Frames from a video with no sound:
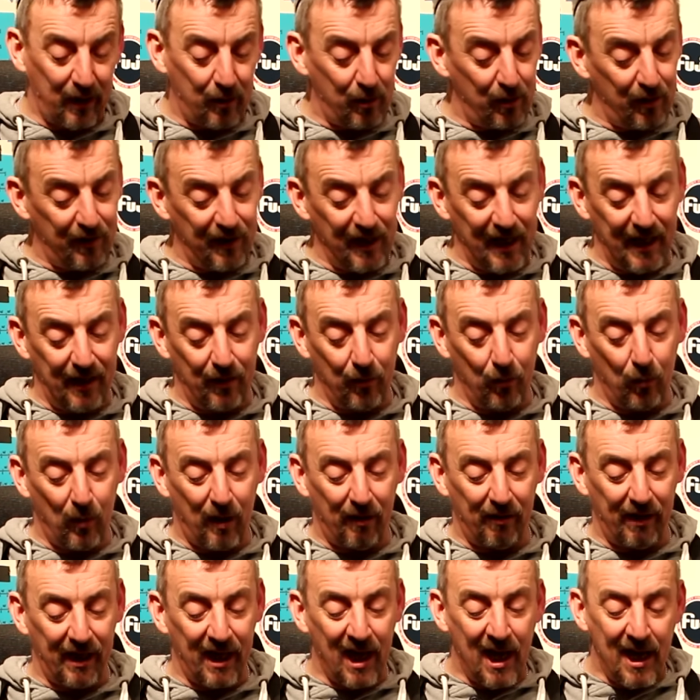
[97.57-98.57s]
you needn't
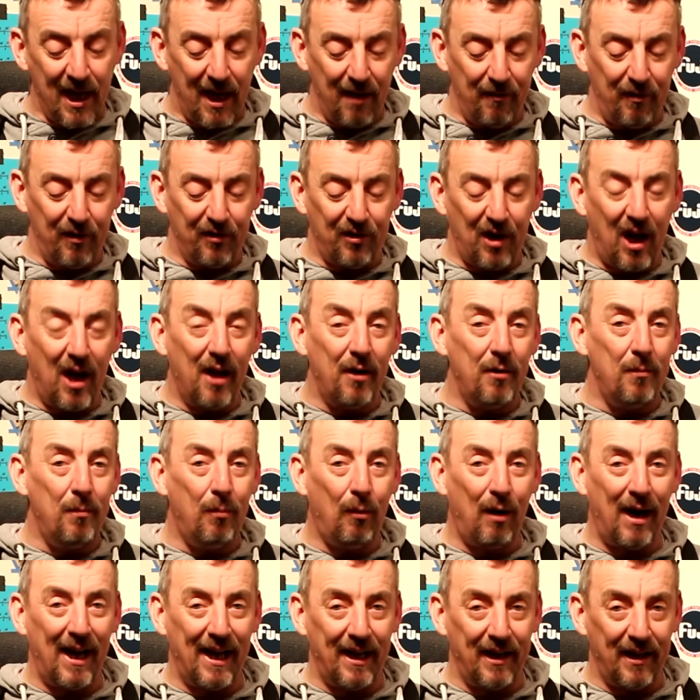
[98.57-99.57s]
worry. If it's
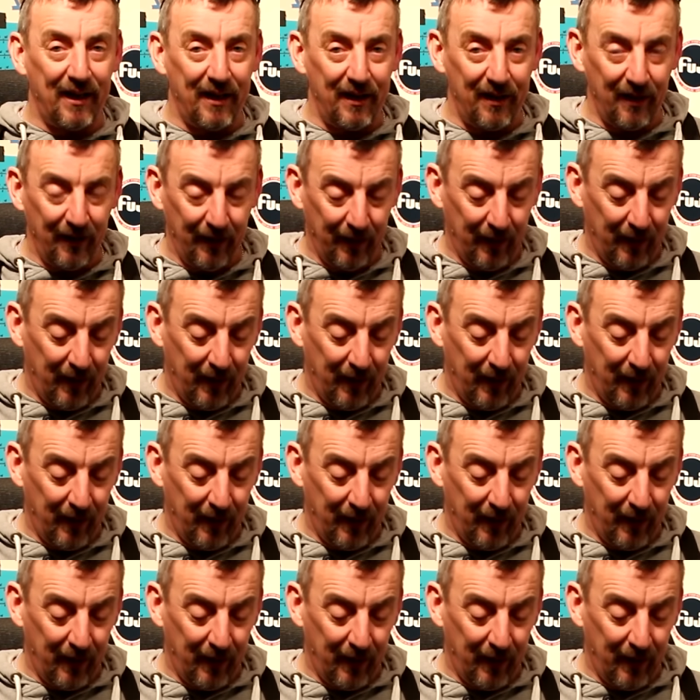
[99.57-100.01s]
unbranded,